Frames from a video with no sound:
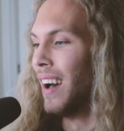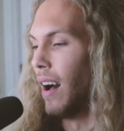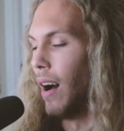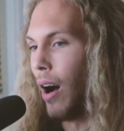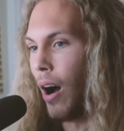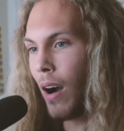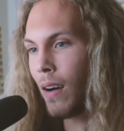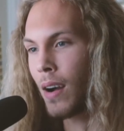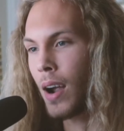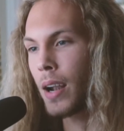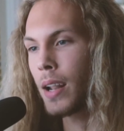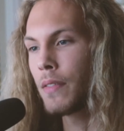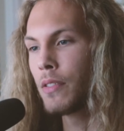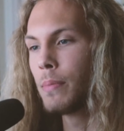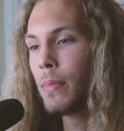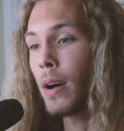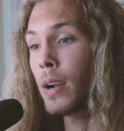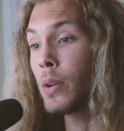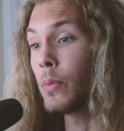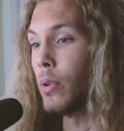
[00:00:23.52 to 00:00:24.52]
All right,
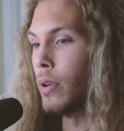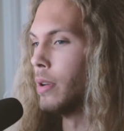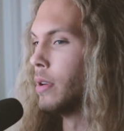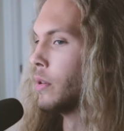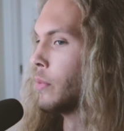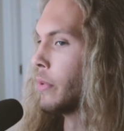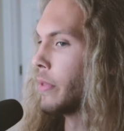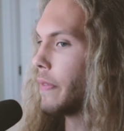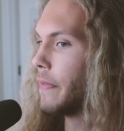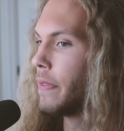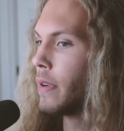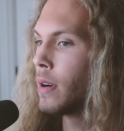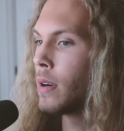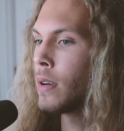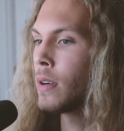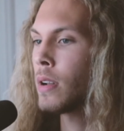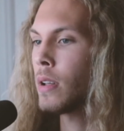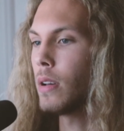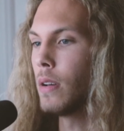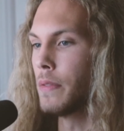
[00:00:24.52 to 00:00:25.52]
everybody, we're here with
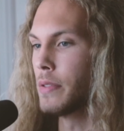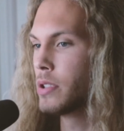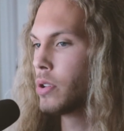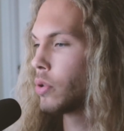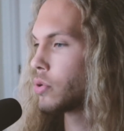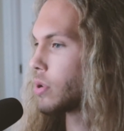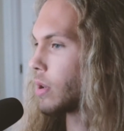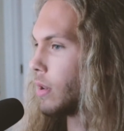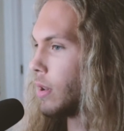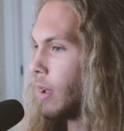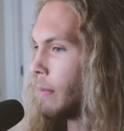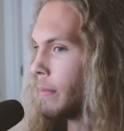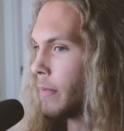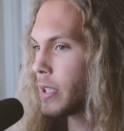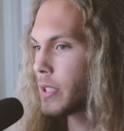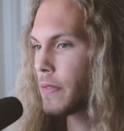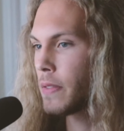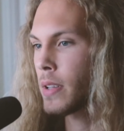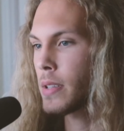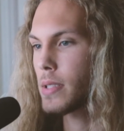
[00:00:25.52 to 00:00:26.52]
Fern of Social Club
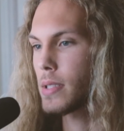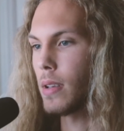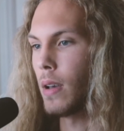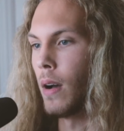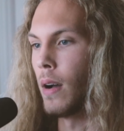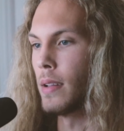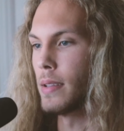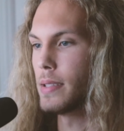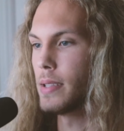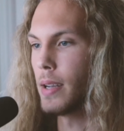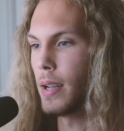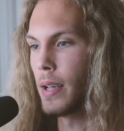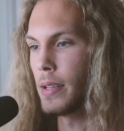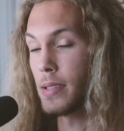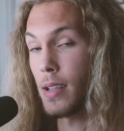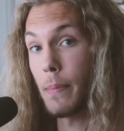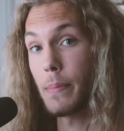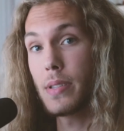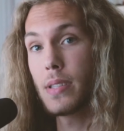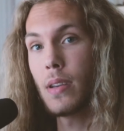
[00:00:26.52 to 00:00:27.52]
Misfits on today's
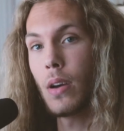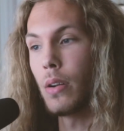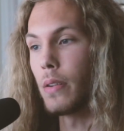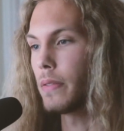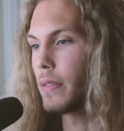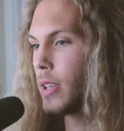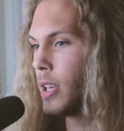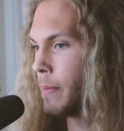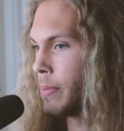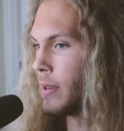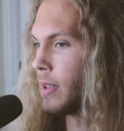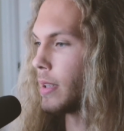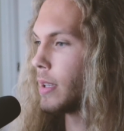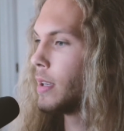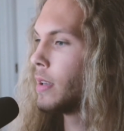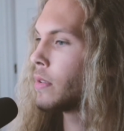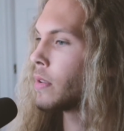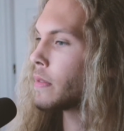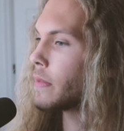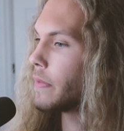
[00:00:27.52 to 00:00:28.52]
episode of Keeping It
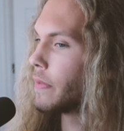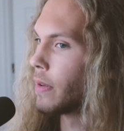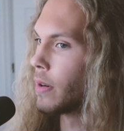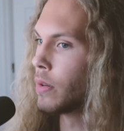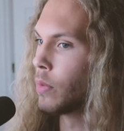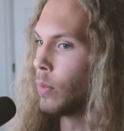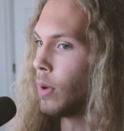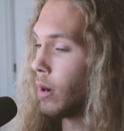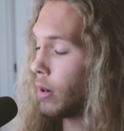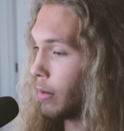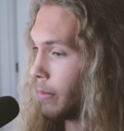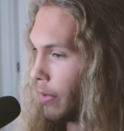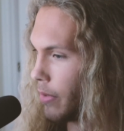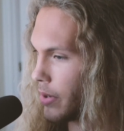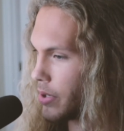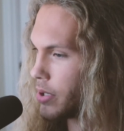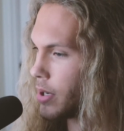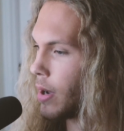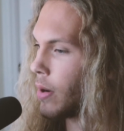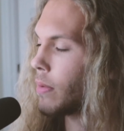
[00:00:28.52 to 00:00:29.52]
Keilan. Fern, welcome to the
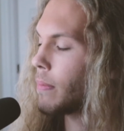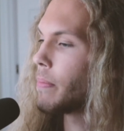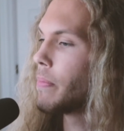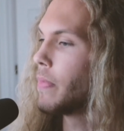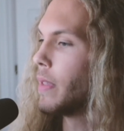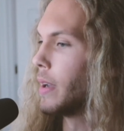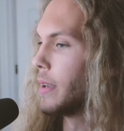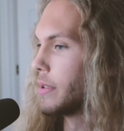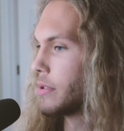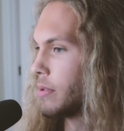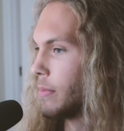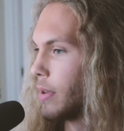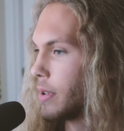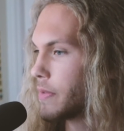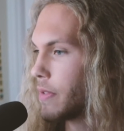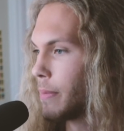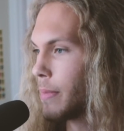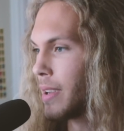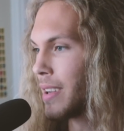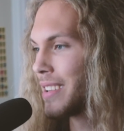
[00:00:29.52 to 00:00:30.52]
show. Thank you so much
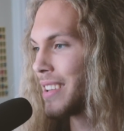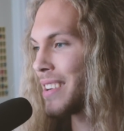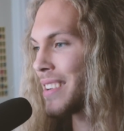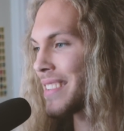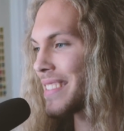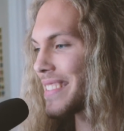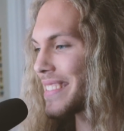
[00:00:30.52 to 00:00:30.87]
for being here.